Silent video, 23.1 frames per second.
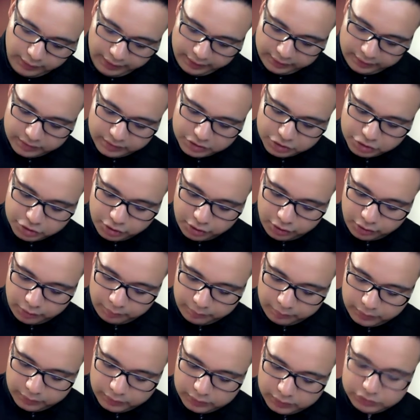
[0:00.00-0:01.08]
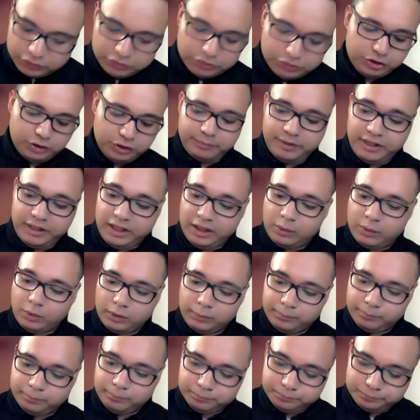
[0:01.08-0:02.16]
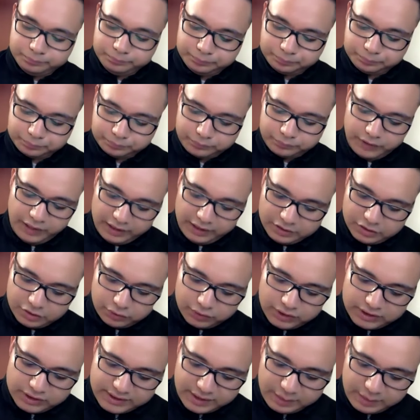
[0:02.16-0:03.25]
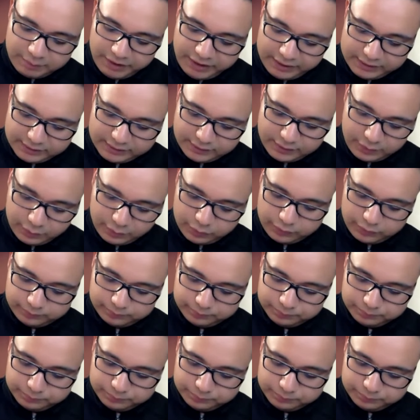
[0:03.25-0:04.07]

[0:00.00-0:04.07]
and this term should be equal. And so these can be canceled out.